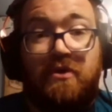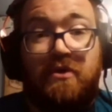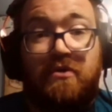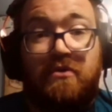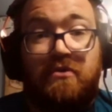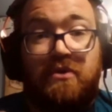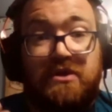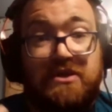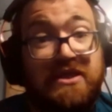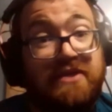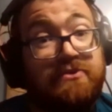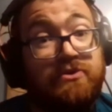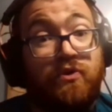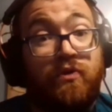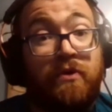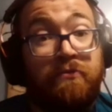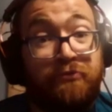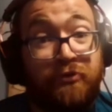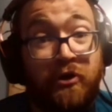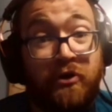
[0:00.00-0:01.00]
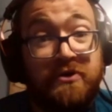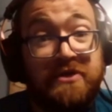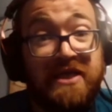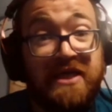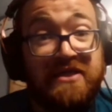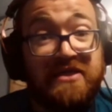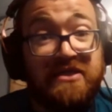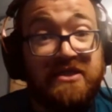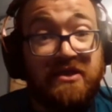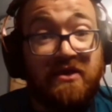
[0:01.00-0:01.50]
the subsequent
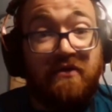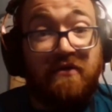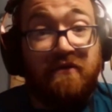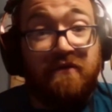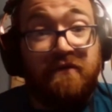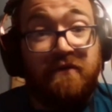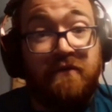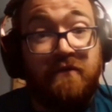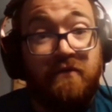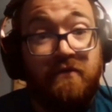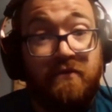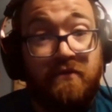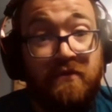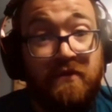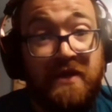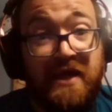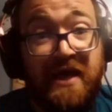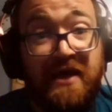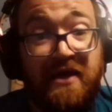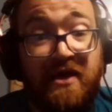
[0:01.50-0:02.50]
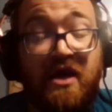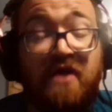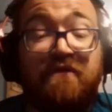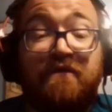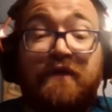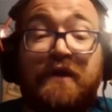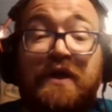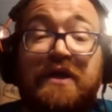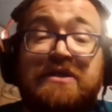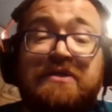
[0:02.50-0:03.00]
protest of that
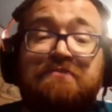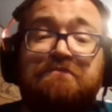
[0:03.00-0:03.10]
conflict.